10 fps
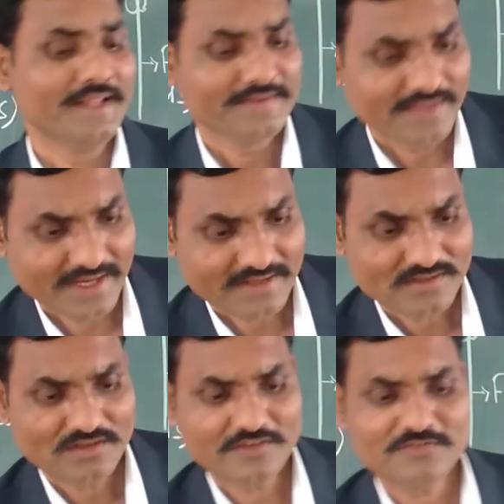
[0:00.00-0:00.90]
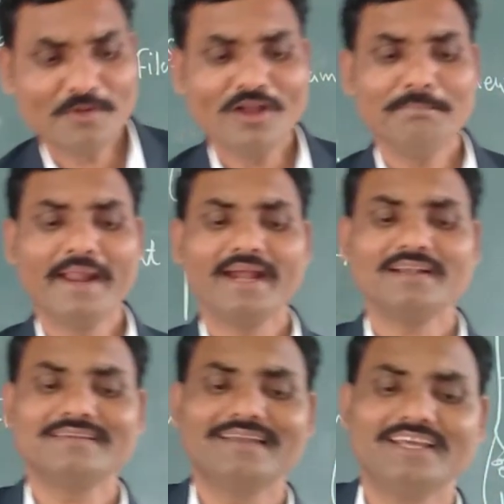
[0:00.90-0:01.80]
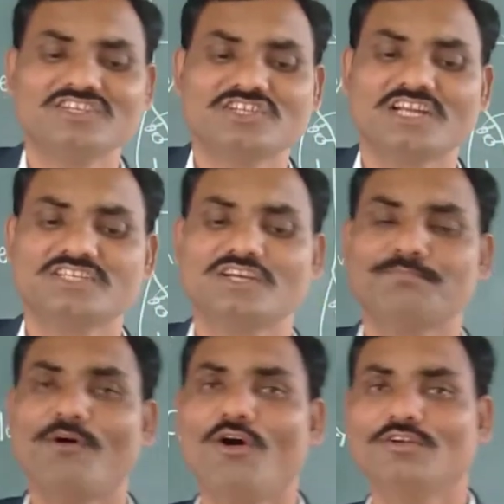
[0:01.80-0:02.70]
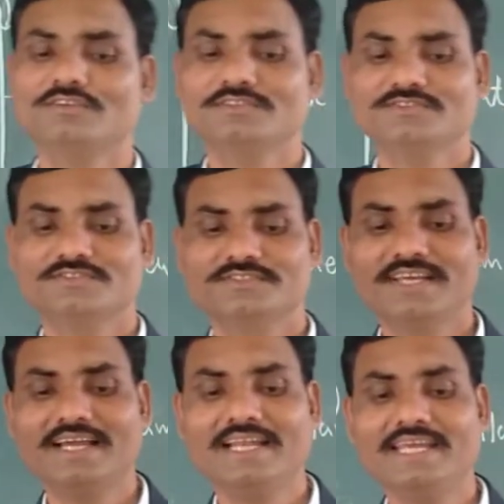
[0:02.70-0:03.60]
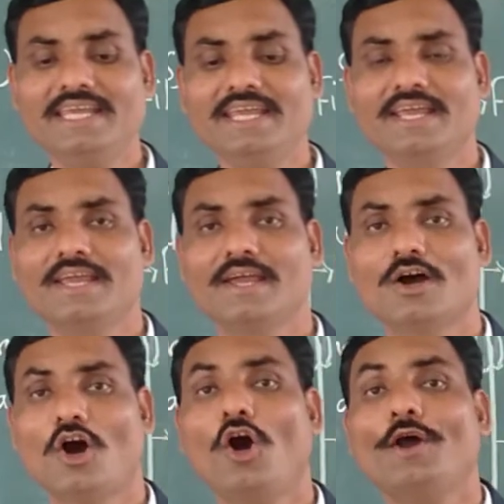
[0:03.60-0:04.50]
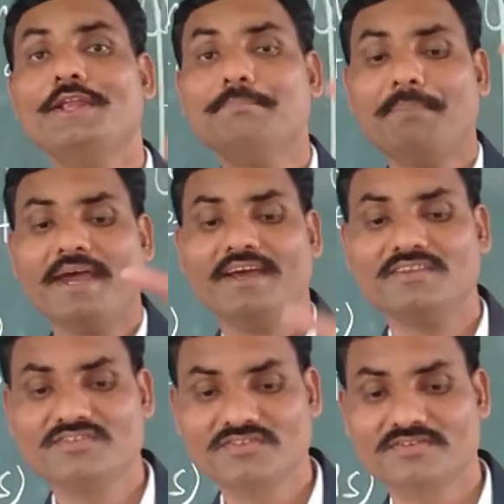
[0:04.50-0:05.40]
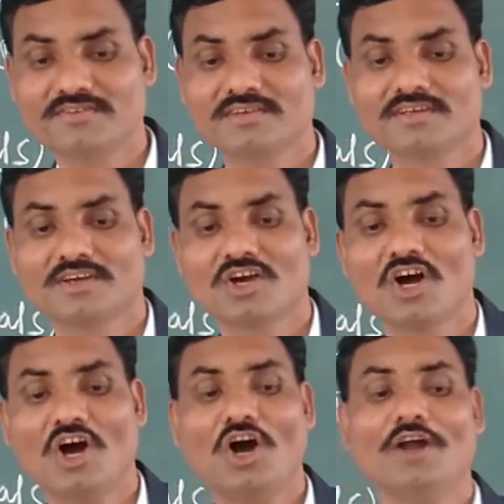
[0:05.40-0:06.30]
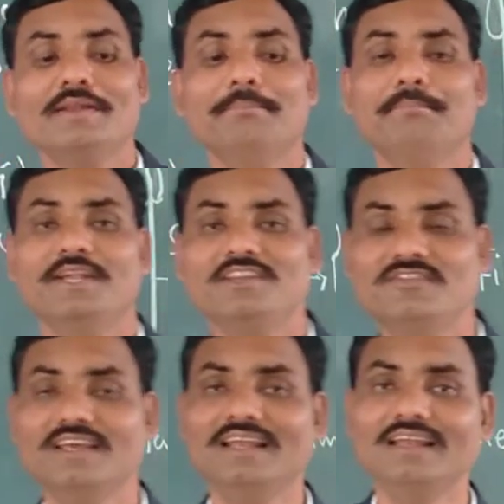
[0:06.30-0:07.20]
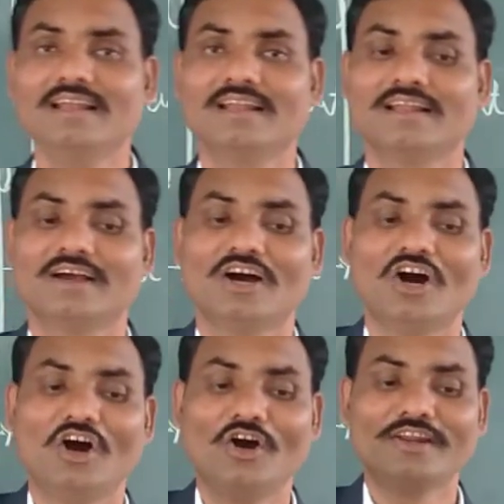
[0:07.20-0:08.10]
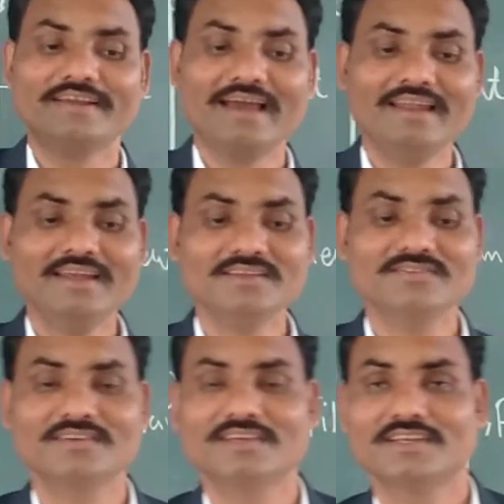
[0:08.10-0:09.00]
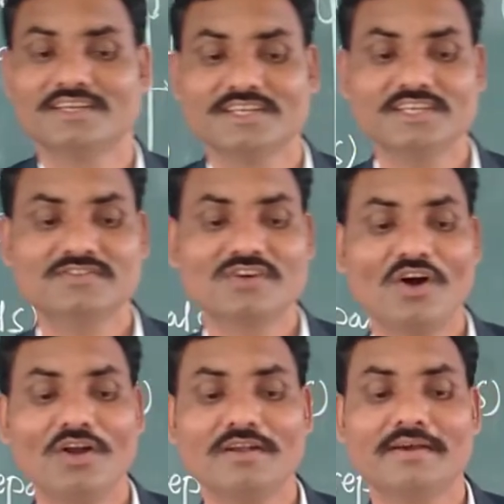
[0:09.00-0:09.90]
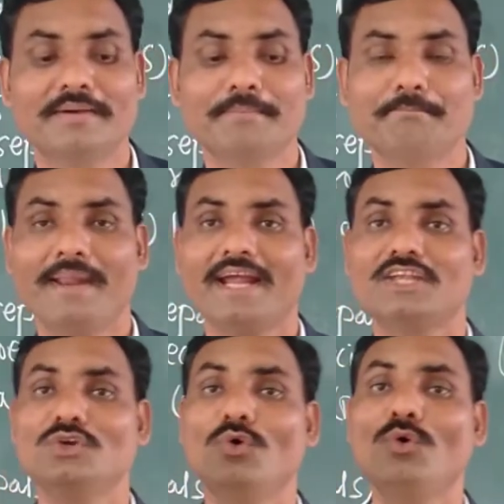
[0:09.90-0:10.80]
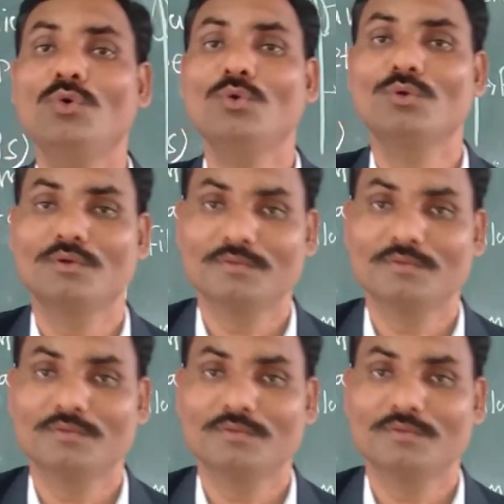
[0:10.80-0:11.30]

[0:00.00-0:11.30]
Then a small bract-like structure found singly or in pairs on pedicel or calyx is called bracteole.